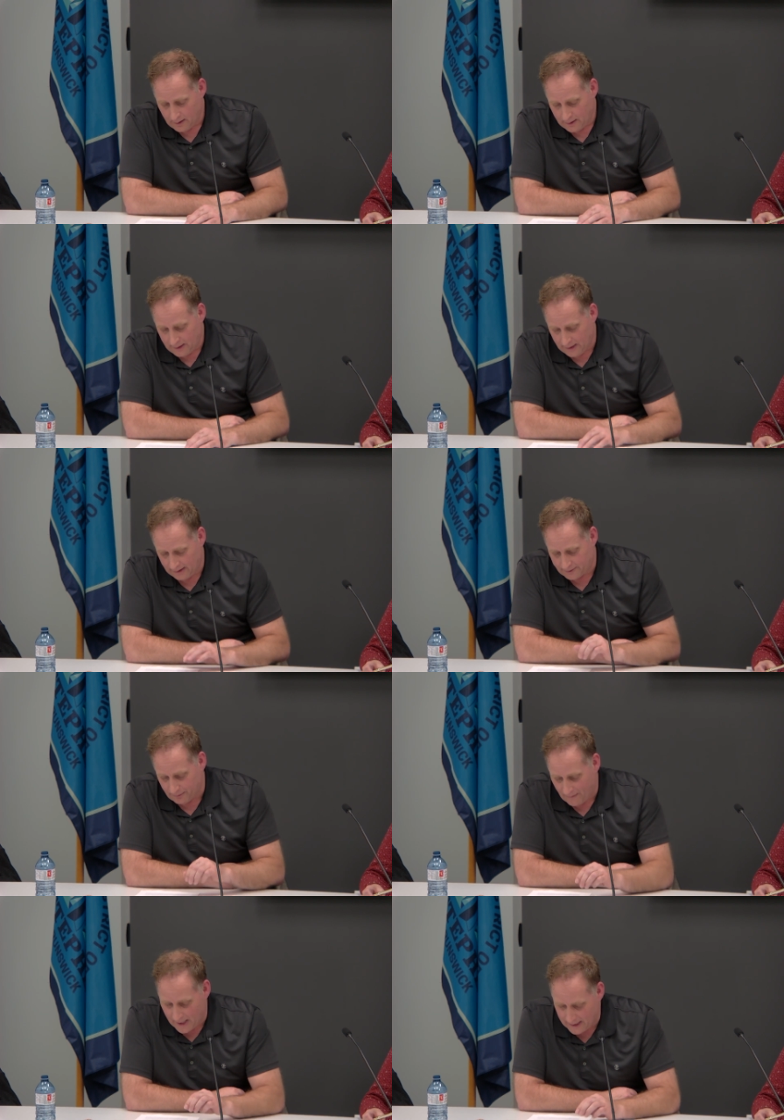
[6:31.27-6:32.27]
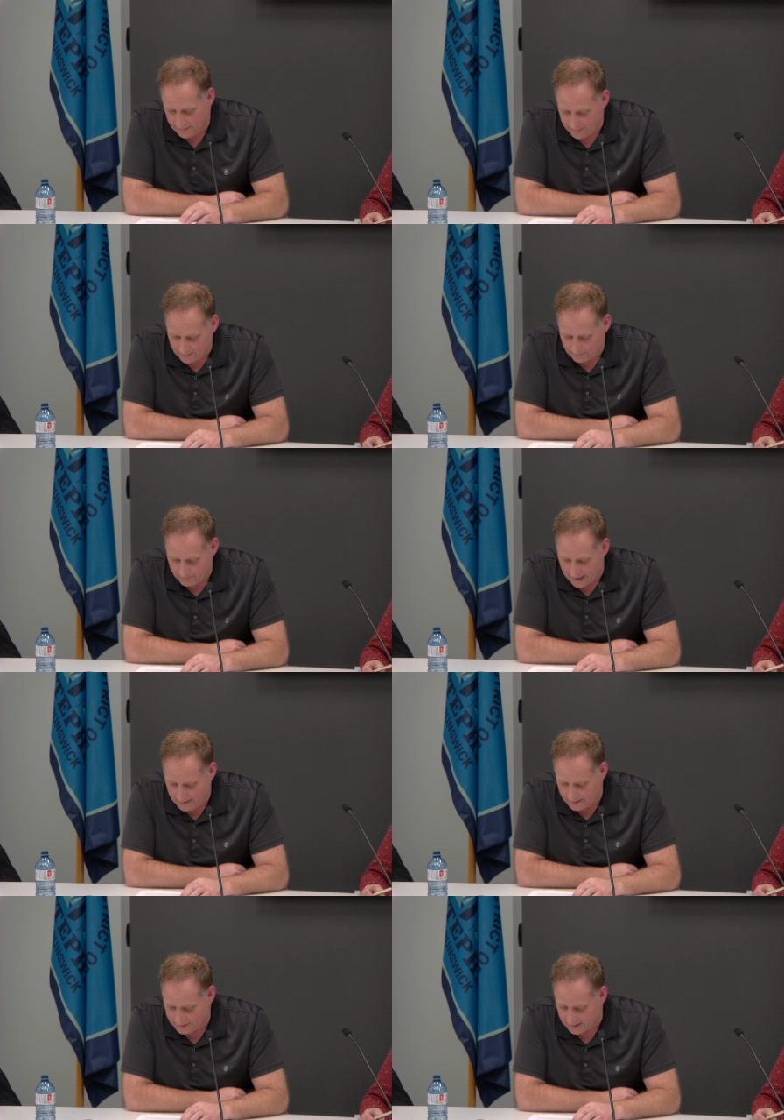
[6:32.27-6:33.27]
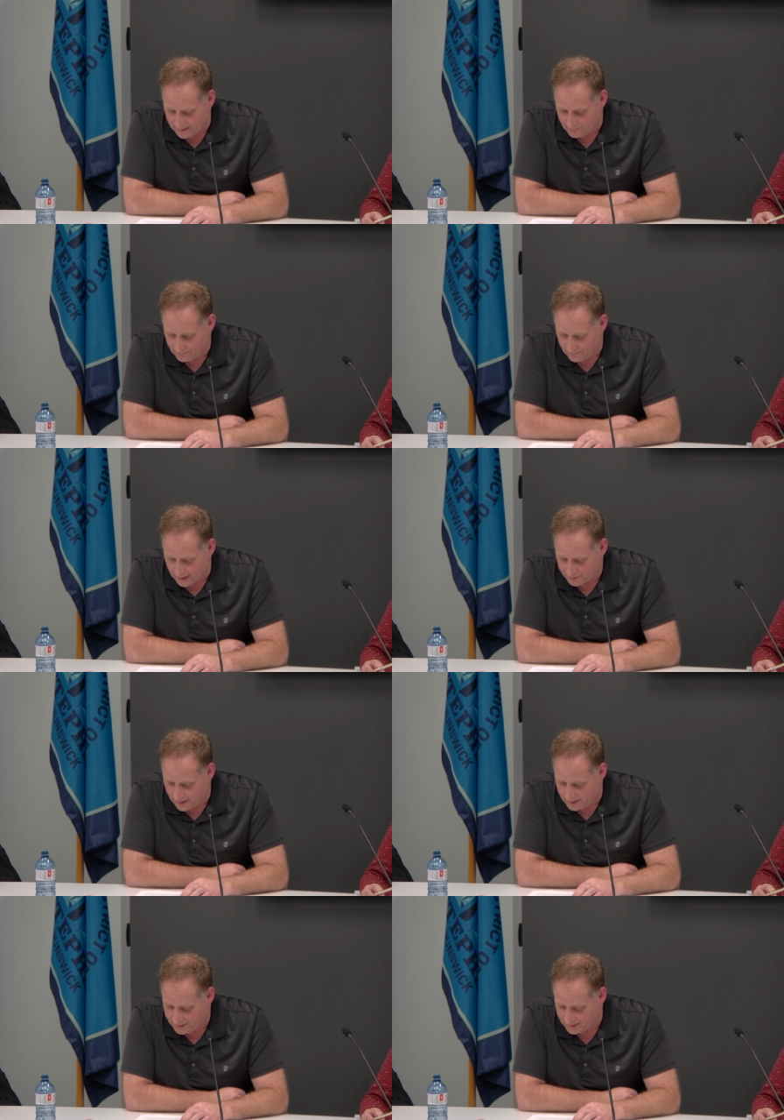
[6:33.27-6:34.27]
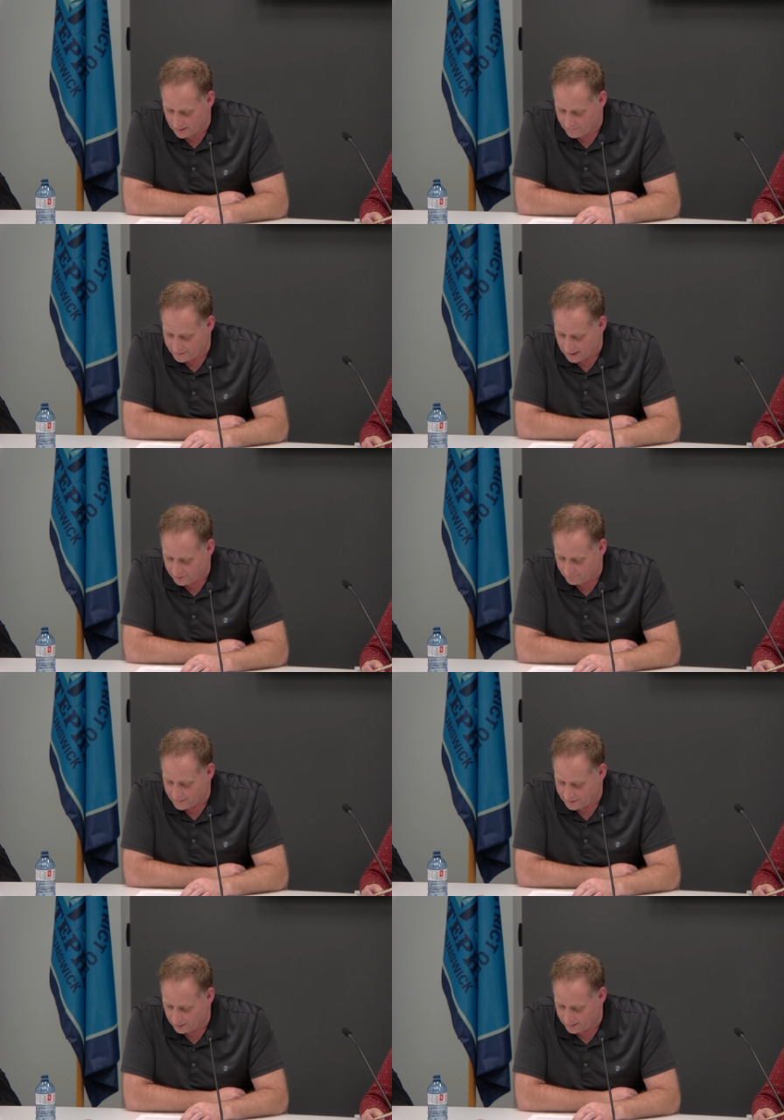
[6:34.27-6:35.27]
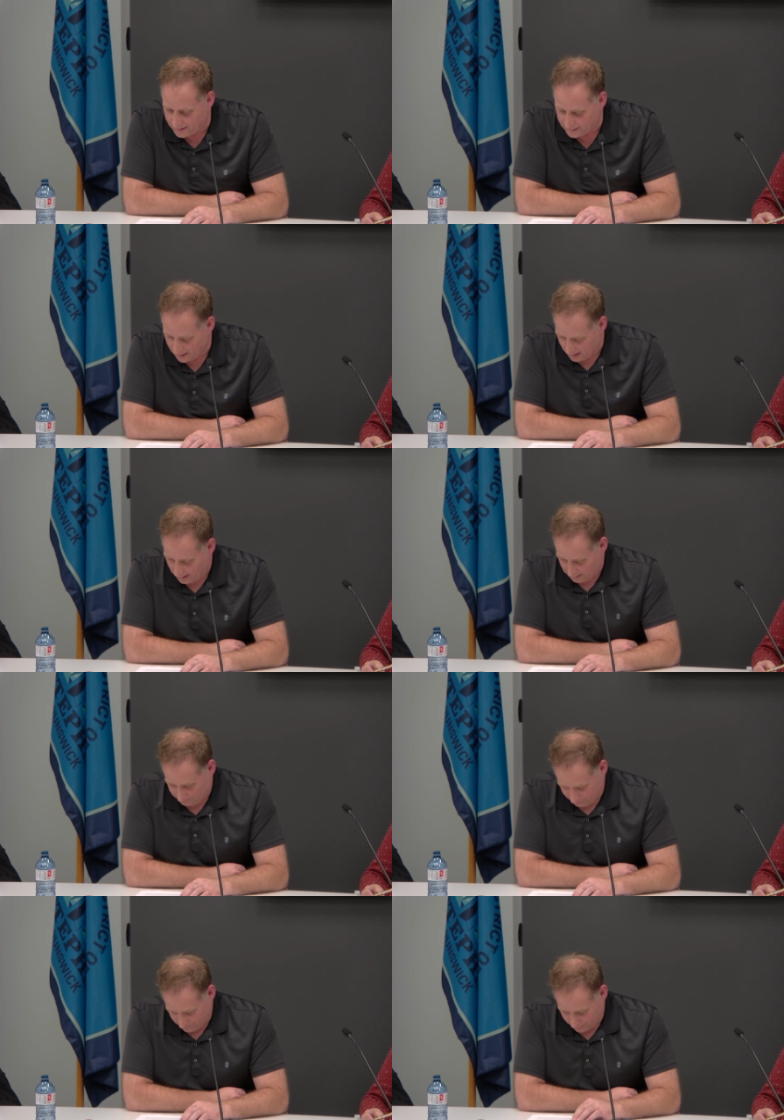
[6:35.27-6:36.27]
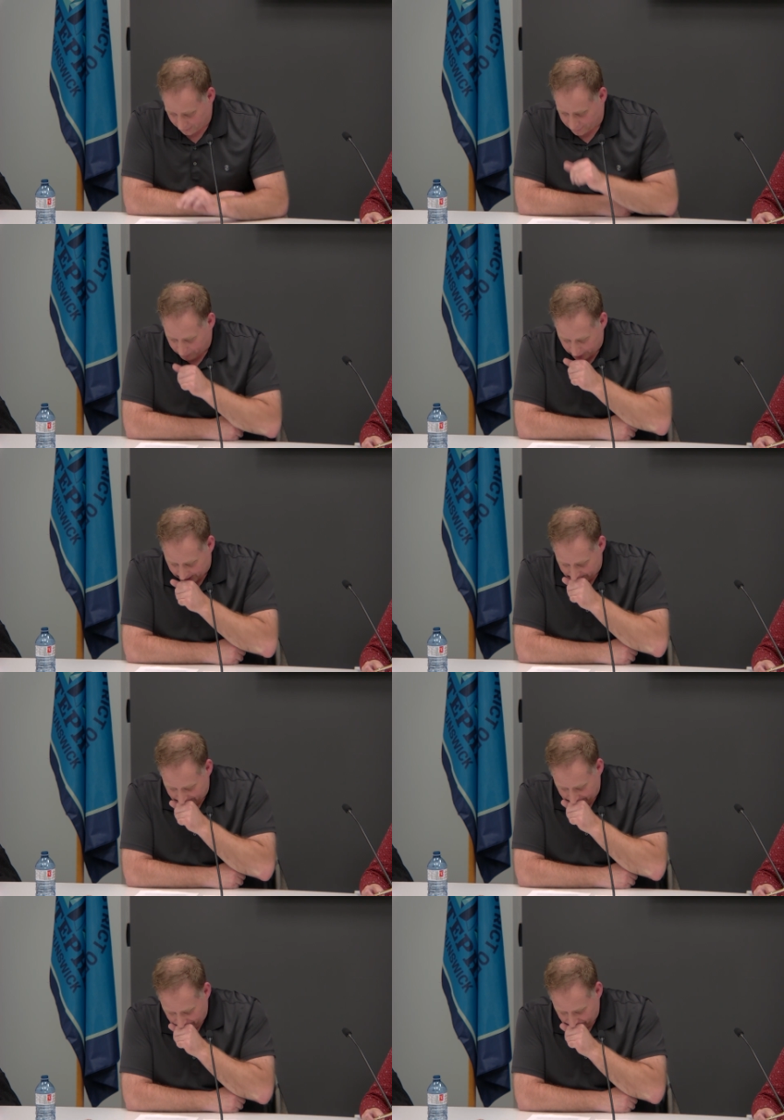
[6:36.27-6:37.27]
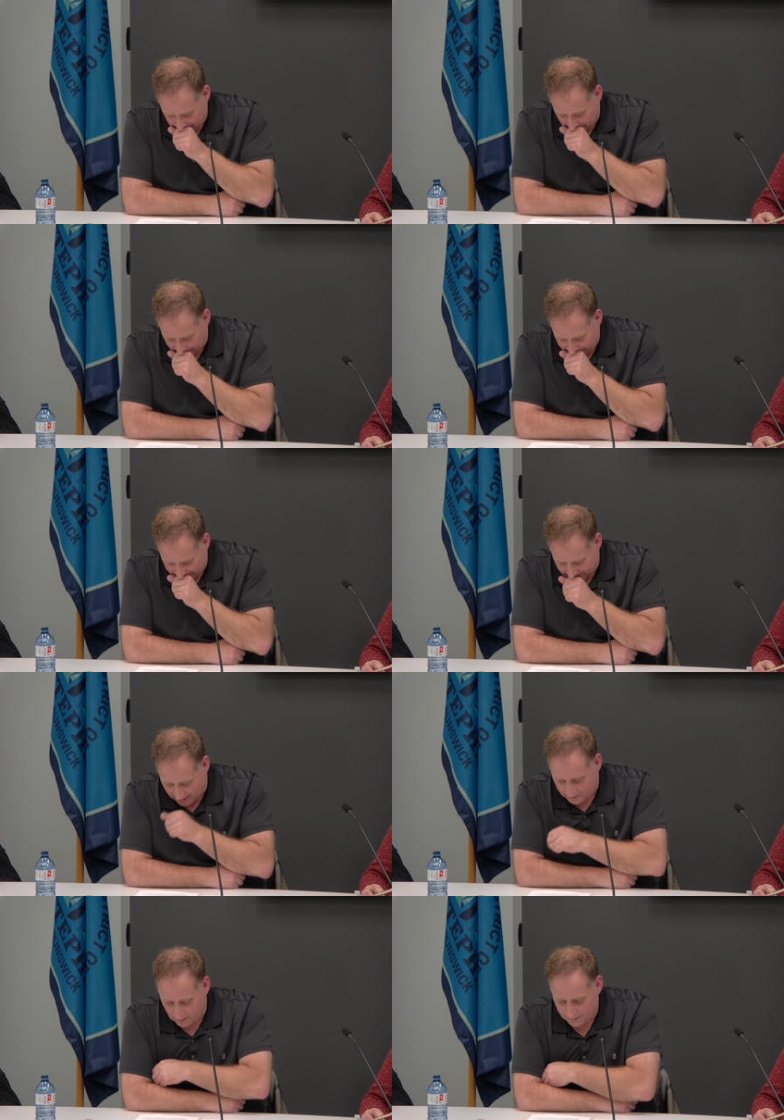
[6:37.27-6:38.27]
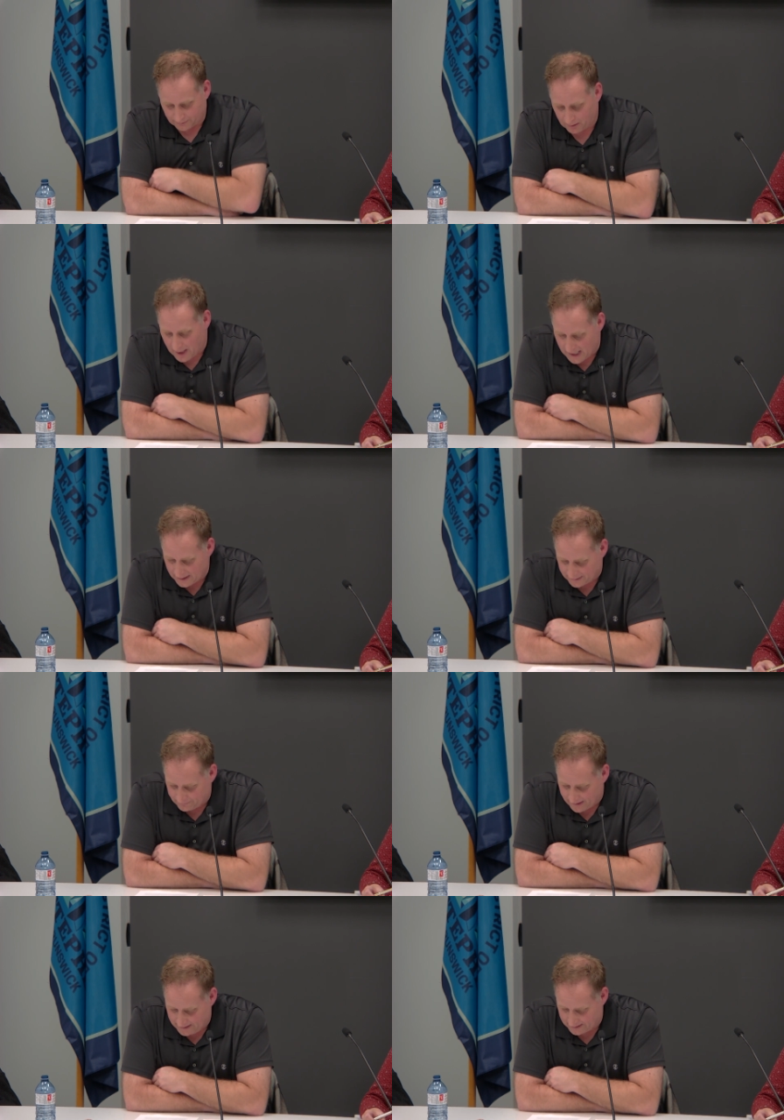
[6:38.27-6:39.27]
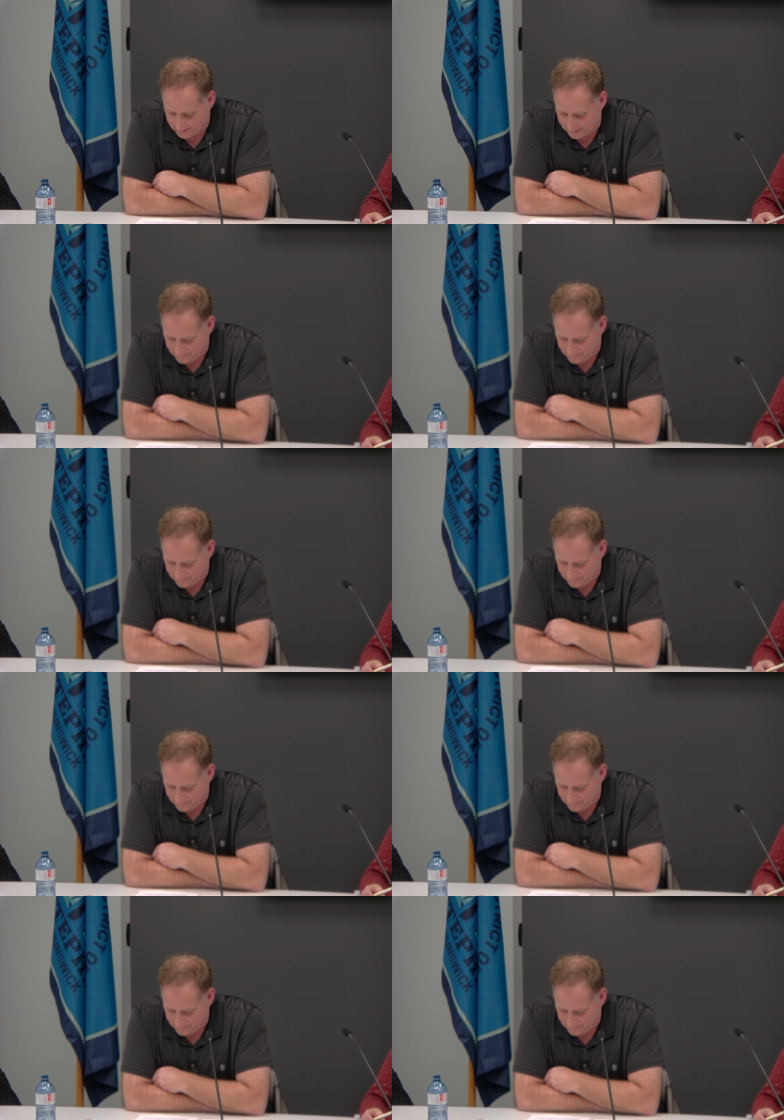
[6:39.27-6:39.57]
E, to provide the maintenance and restoration of essential facilities, distribution of essential supplies and maintenance,